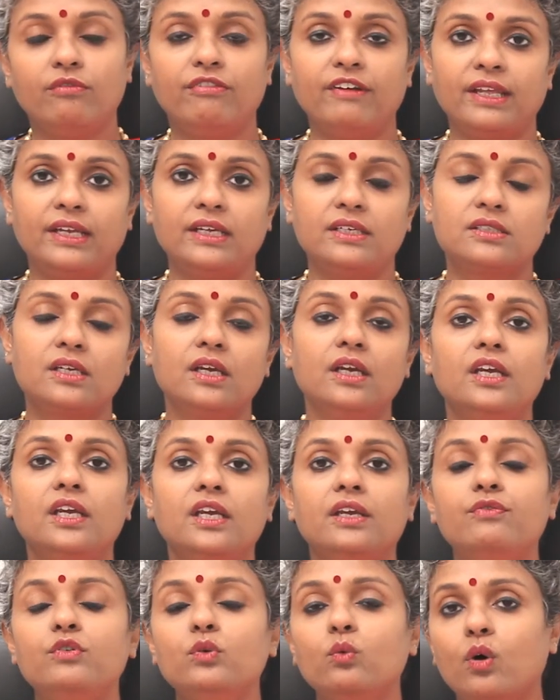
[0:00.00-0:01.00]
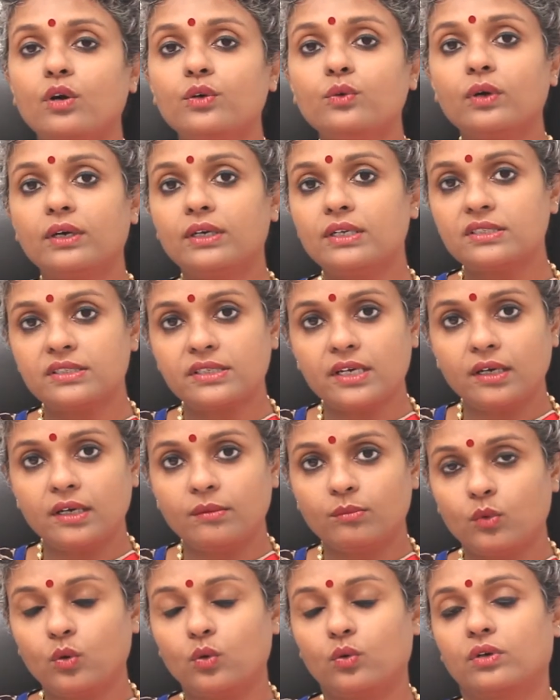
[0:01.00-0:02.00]
varies if you want to
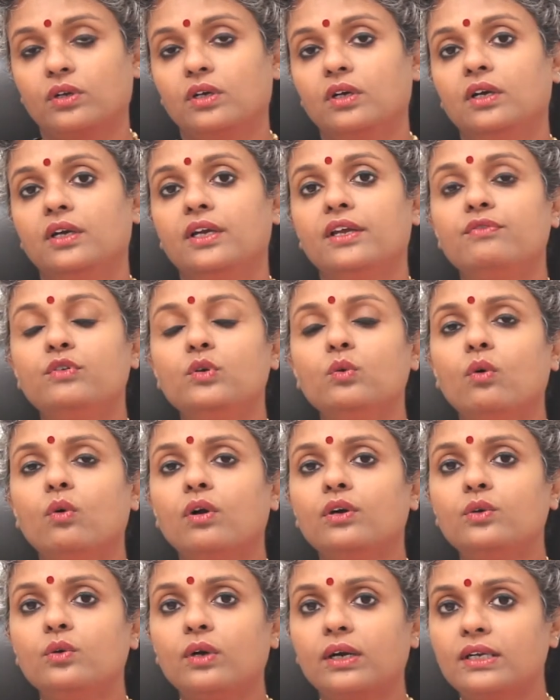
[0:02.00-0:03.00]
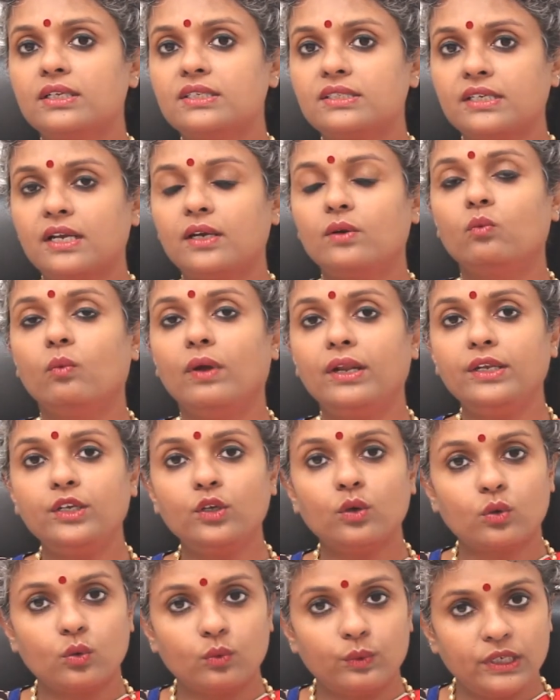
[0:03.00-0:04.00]
understand more if you want to understand when
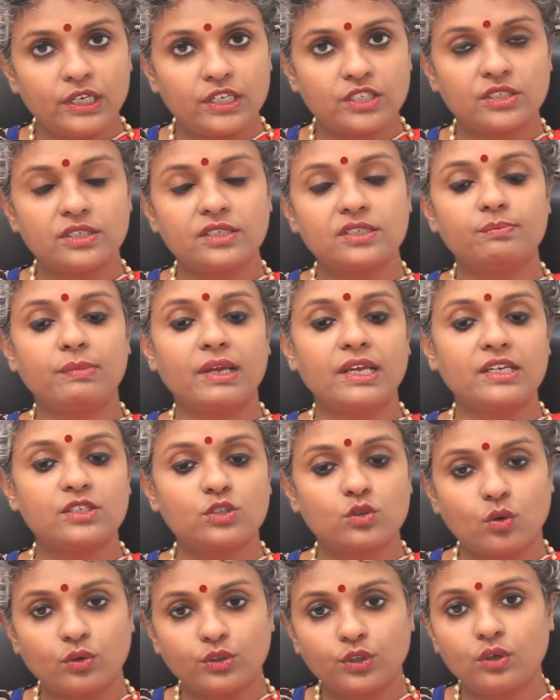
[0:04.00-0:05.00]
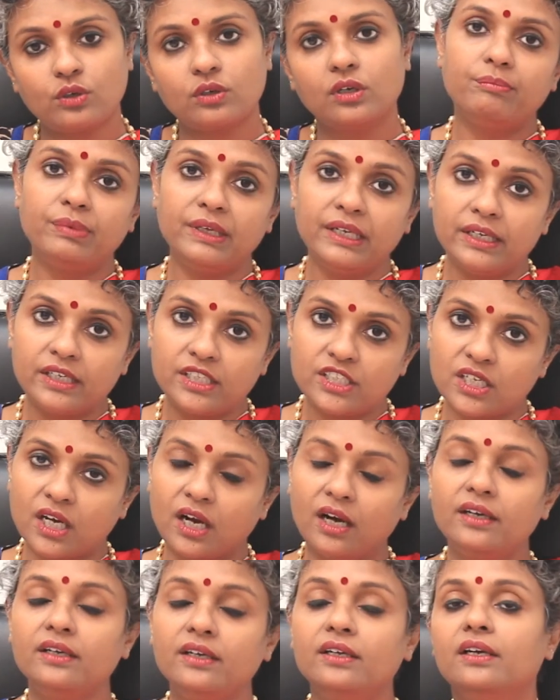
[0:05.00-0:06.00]
your ovulation is based on your period
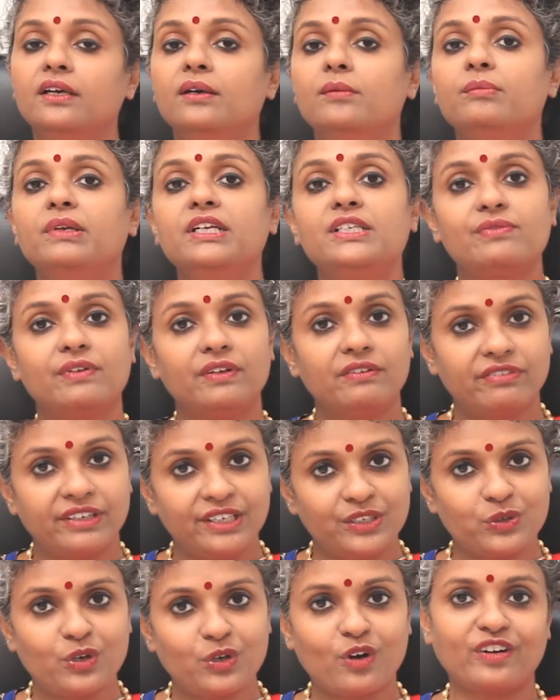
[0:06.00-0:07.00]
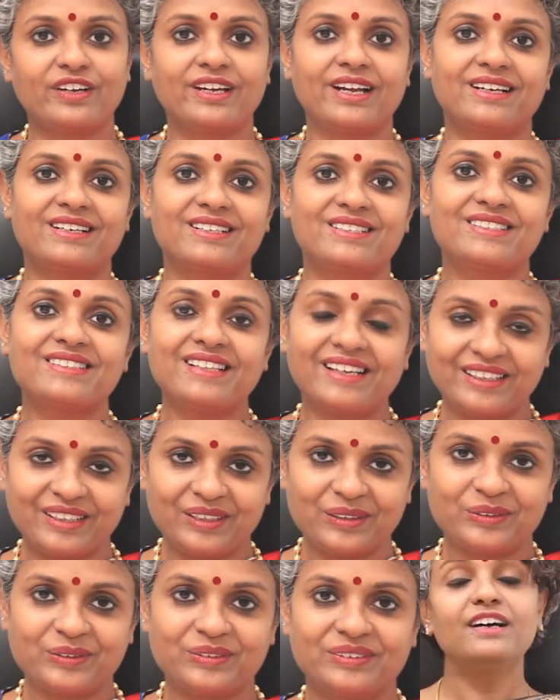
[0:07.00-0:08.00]
chart please feel free to contact us
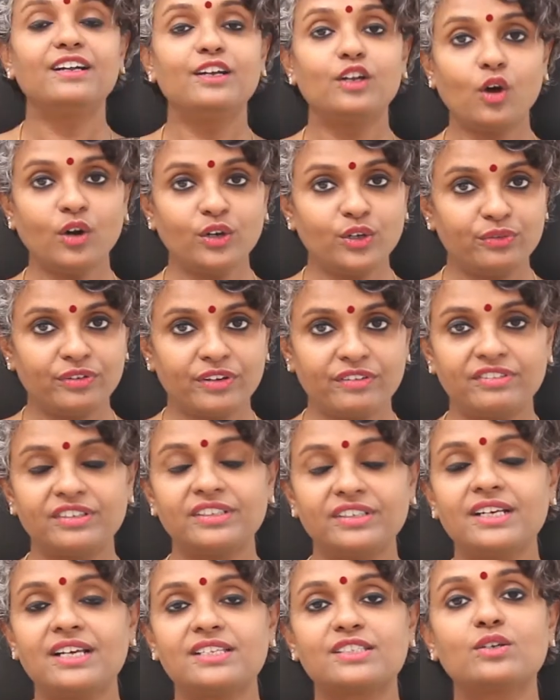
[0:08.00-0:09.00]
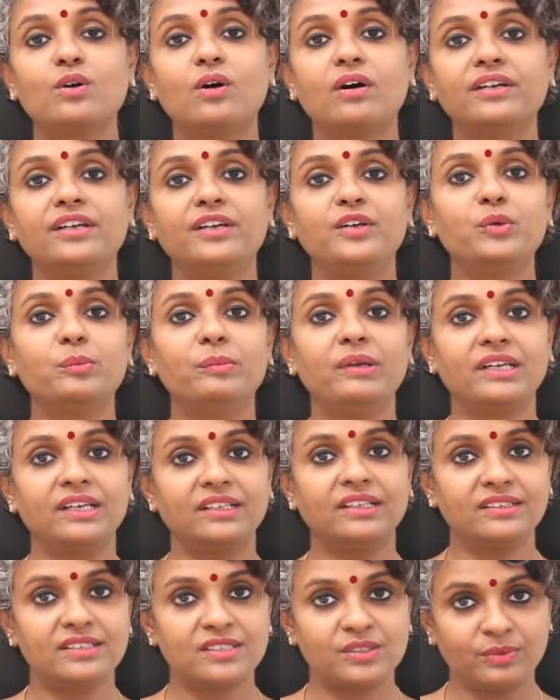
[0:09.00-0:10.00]
thank you a lot of effort has gone into
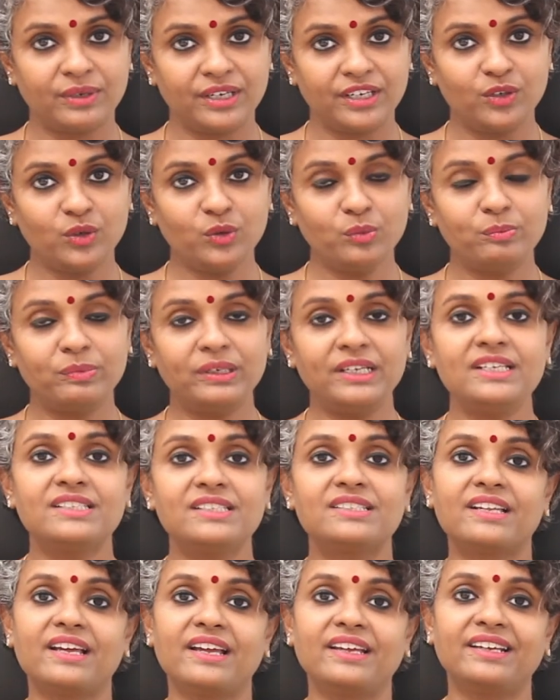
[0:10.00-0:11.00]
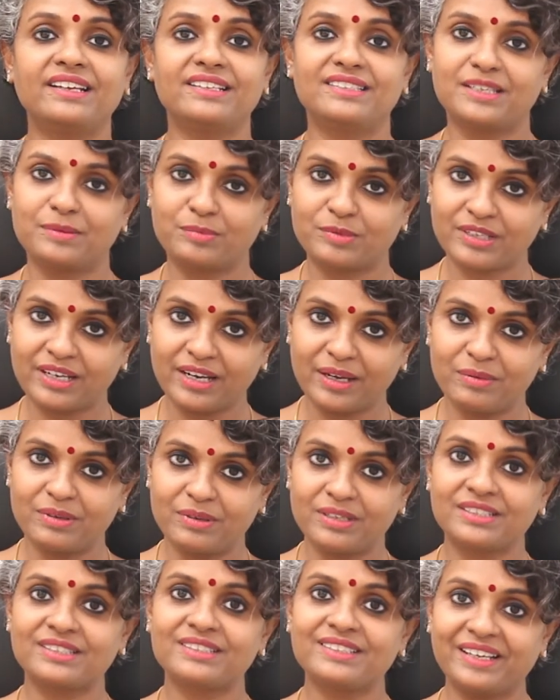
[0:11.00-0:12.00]
making this video please like and
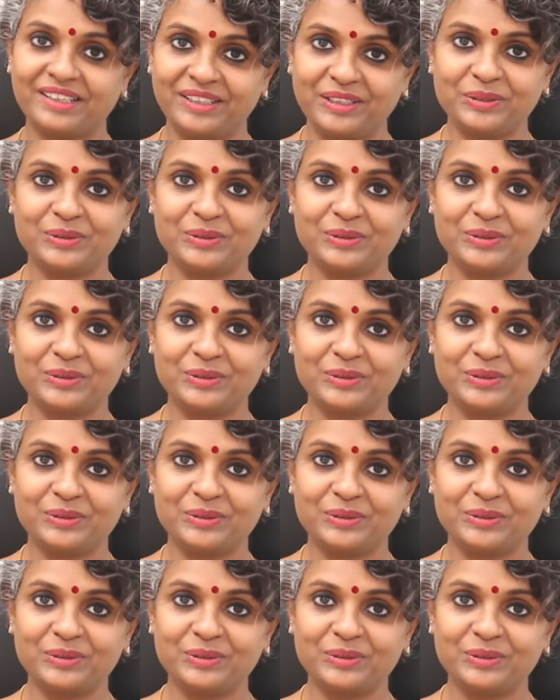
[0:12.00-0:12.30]
subscribe us thank